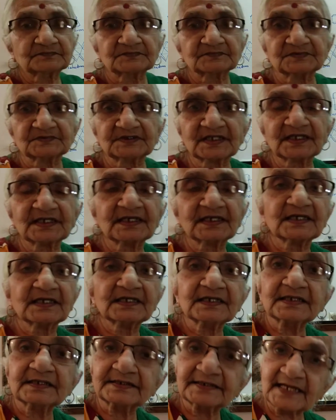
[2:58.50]
the
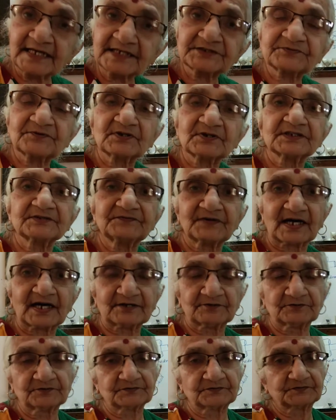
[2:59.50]
nets for the
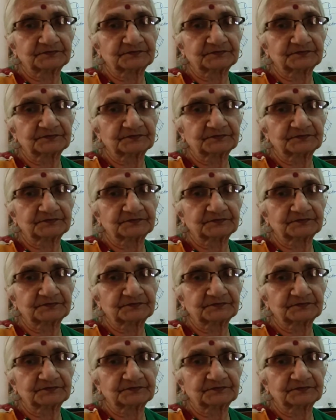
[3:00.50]
five